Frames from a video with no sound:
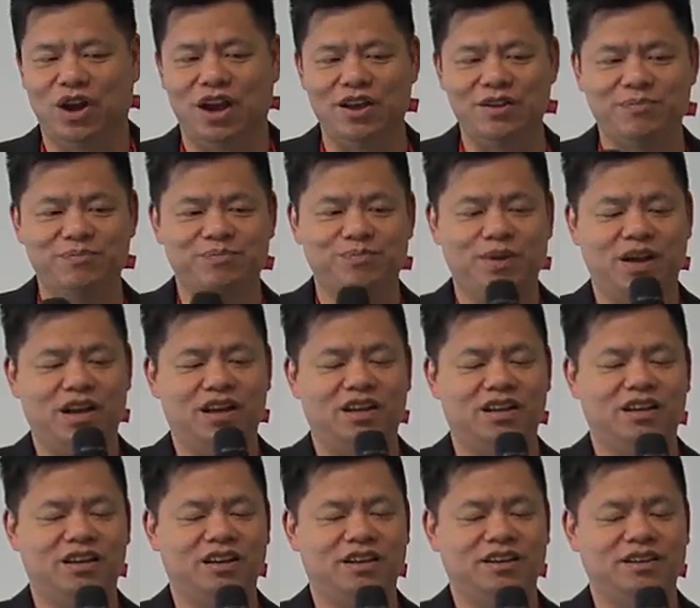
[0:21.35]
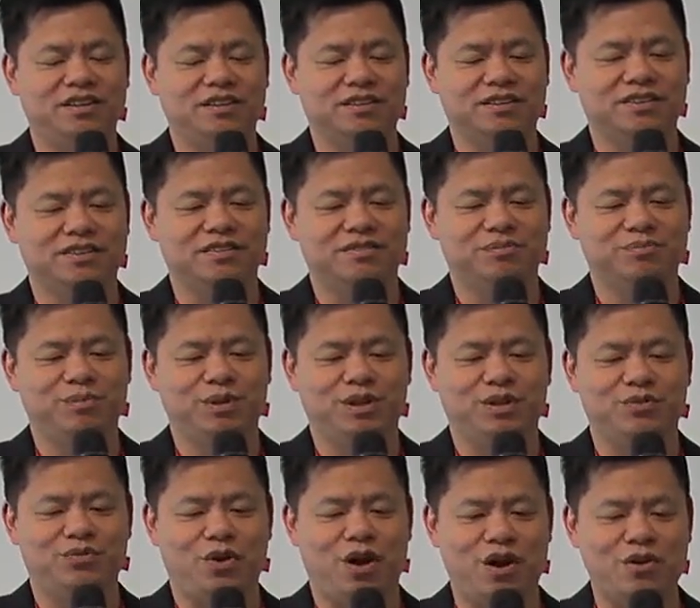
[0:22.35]
I've uh, been
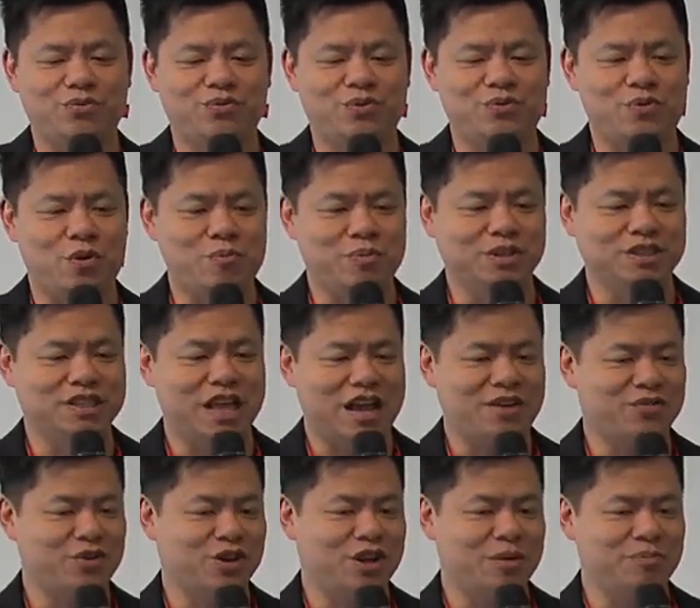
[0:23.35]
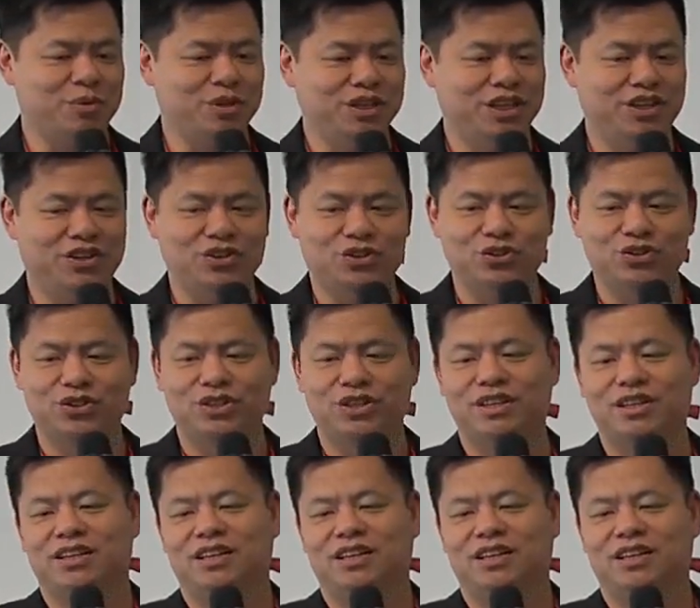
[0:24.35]
involved with OpenStack for a couple of years.